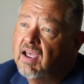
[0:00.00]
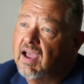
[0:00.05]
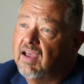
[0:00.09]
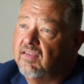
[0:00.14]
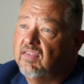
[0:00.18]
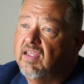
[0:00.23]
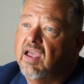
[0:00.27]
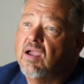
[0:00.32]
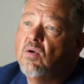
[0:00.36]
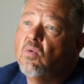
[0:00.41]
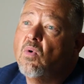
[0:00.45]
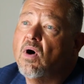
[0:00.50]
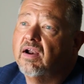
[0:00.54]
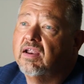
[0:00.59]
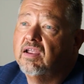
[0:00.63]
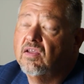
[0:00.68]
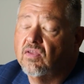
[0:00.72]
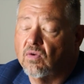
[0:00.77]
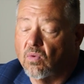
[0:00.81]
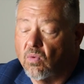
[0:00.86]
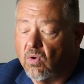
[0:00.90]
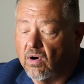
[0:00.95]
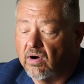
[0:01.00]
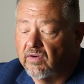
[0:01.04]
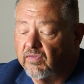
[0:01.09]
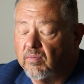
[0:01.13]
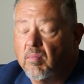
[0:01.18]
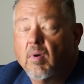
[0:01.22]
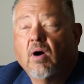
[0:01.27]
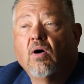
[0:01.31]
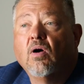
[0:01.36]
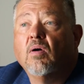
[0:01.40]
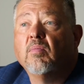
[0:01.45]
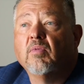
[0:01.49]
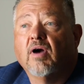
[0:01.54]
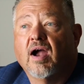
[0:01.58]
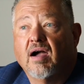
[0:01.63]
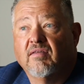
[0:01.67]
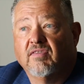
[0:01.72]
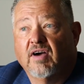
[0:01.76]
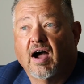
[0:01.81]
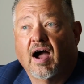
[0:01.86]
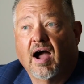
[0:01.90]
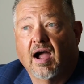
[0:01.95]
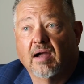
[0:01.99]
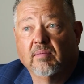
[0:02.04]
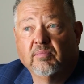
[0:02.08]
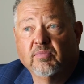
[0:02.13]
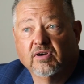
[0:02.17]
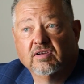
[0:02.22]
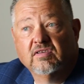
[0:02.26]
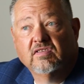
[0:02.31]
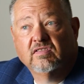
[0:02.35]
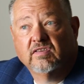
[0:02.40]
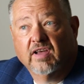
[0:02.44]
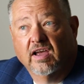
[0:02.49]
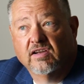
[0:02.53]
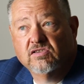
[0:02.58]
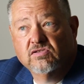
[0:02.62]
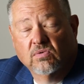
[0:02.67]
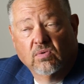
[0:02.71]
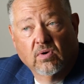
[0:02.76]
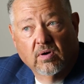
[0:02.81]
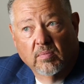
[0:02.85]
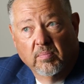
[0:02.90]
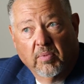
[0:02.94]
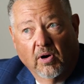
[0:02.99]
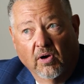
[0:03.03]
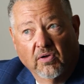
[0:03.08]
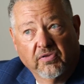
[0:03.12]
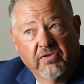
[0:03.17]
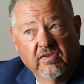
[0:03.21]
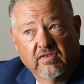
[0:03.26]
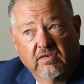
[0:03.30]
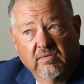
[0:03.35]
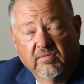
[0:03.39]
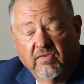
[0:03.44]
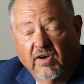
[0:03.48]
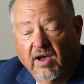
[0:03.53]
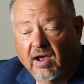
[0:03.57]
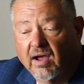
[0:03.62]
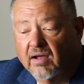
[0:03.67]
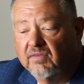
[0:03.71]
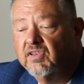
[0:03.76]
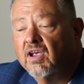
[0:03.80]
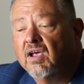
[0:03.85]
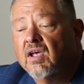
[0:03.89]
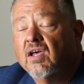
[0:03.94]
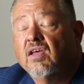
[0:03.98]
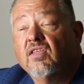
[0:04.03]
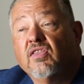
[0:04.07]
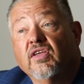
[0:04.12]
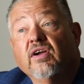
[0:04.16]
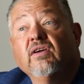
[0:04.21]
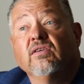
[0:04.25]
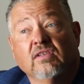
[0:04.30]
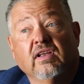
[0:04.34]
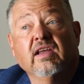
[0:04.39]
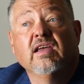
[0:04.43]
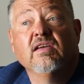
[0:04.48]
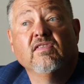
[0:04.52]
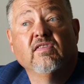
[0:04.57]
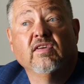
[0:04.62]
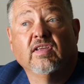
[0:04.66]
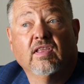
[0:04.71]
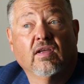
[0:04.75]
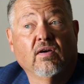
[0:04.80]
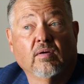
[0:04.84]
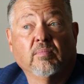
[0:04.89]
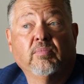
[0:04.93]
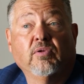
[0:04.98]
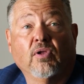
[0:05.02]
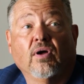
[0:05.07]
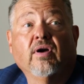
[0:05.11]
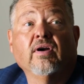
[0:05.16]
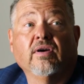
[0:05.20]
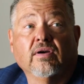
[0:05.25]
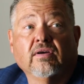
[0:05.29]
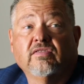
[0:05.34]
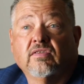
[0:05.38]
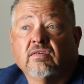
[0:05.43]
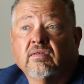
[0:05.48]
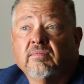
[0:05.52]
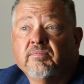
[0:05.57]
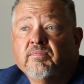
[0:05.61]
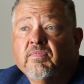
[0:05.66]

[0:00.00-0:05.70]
and they want to either work from home or have a hybrid schedule where both is involved, they're leaving their employers.